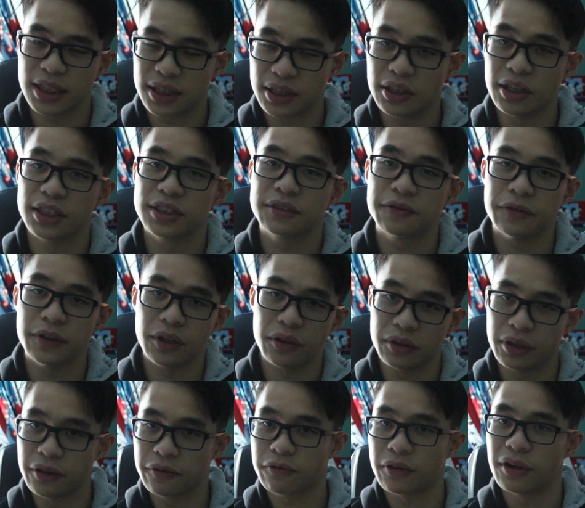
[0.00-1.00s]
does feel
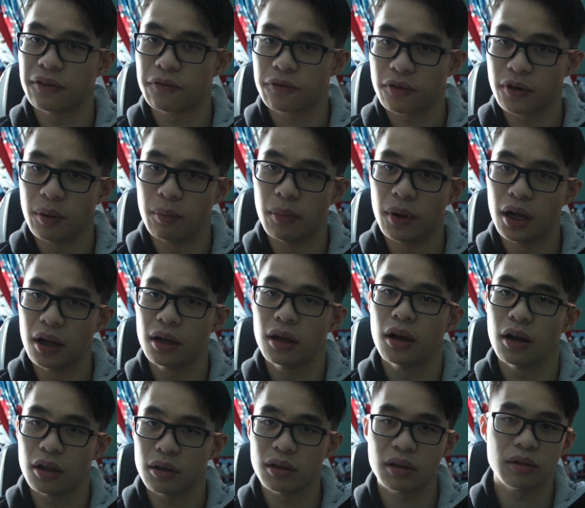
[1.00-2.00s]
different from
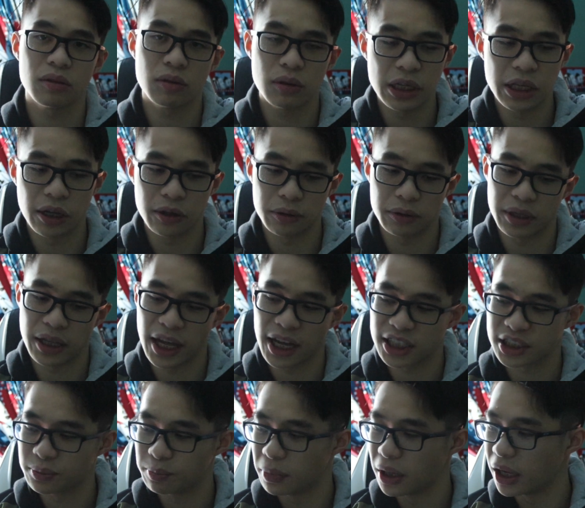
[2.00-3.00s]
the other
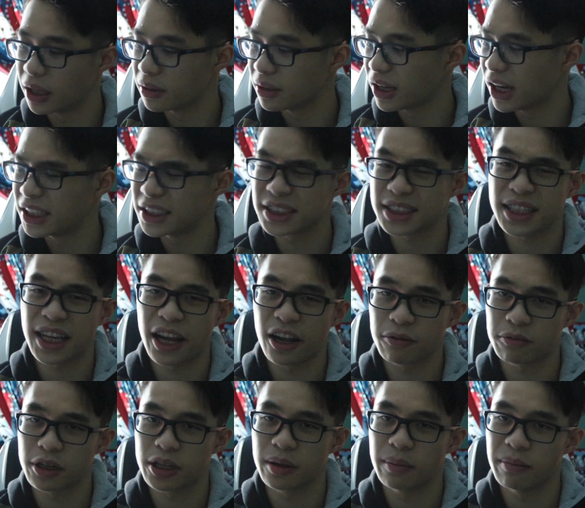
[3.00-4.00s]
decks, but I just
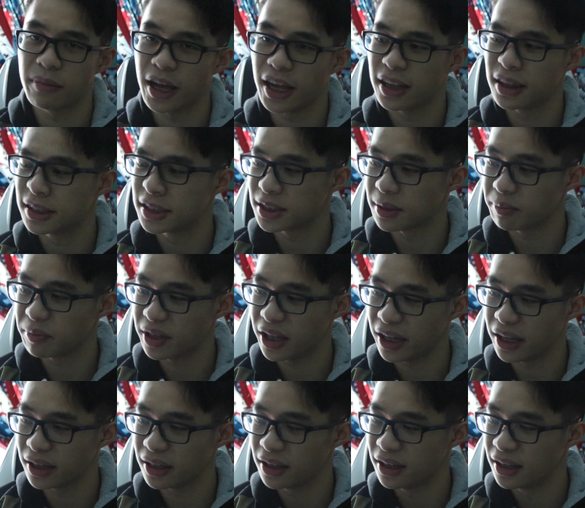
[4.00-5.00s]
can't recommend
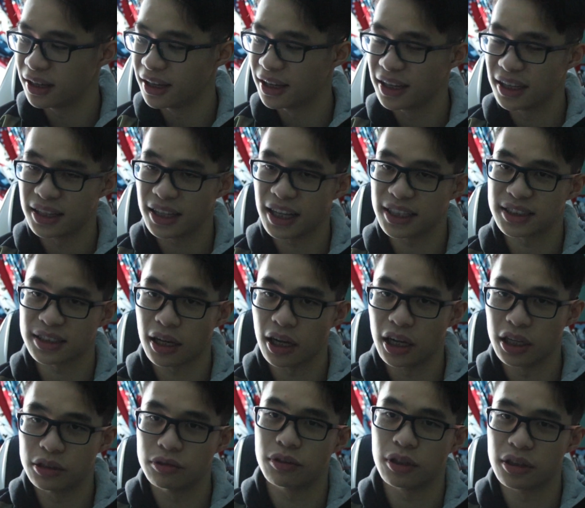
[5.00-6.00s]
something that's
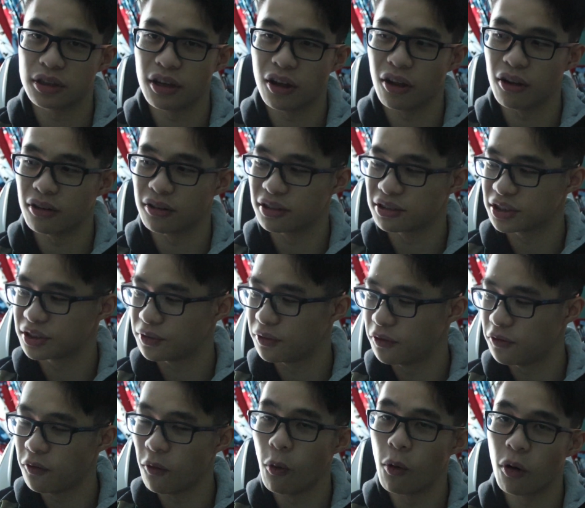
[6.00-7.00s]
$100
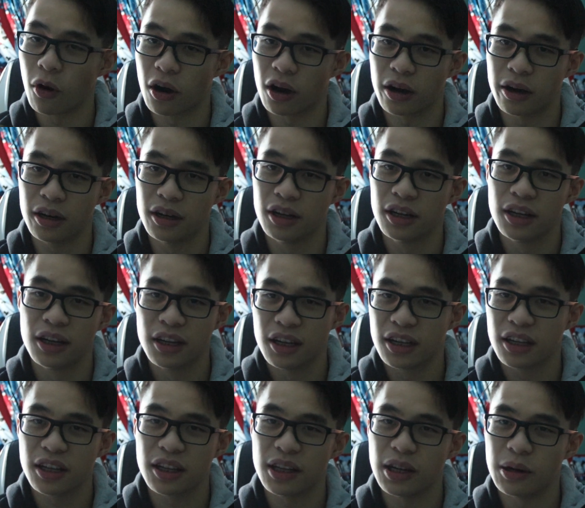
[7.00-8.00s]
for,
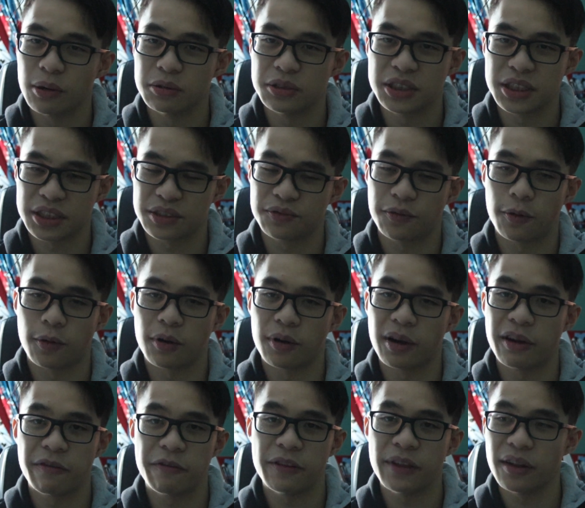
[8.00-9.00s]
you know, just
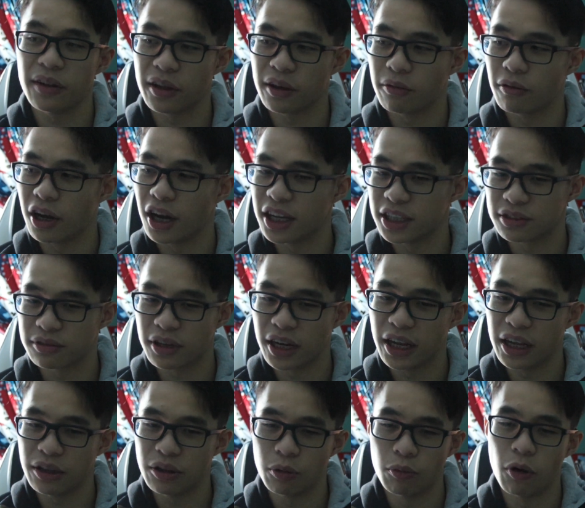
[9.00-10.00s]
for feeling wise,
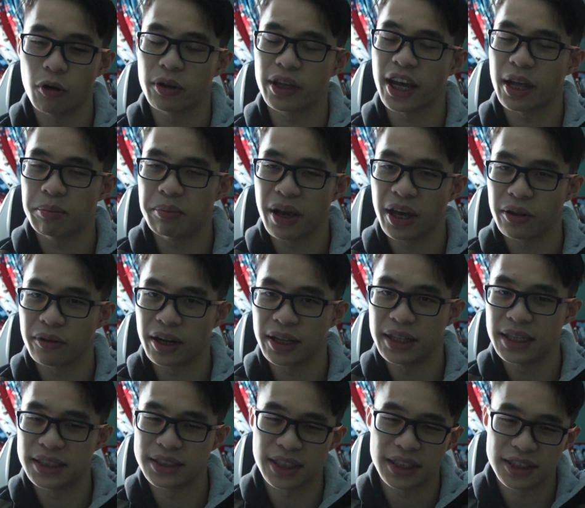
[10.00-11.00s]
right? You won't get better at
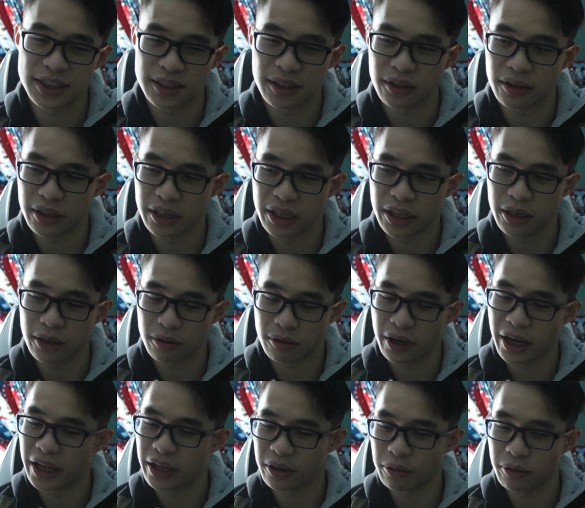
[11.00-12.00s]
these instantly,
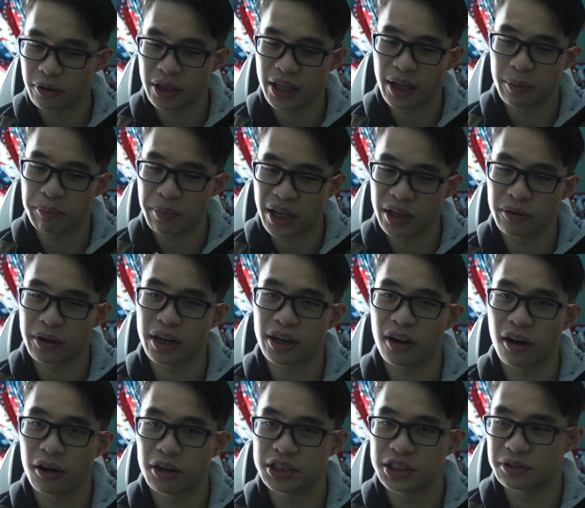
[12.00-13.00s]
right? You won't get better at
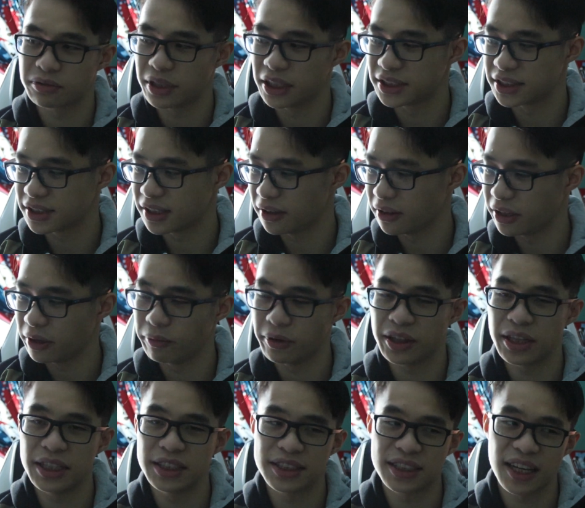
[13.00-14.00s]
cardistry instantly
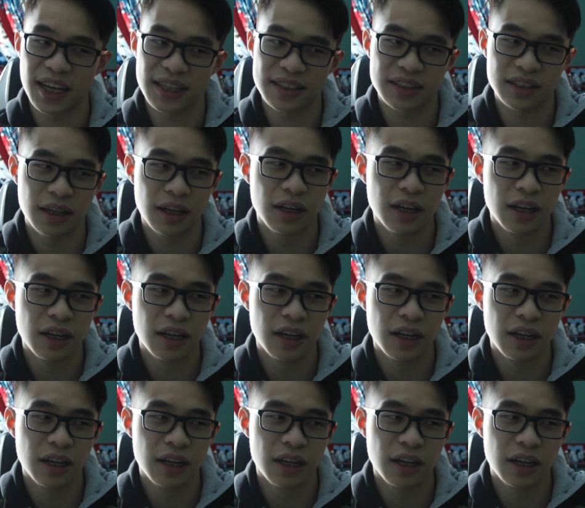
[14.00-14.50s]
with these decks.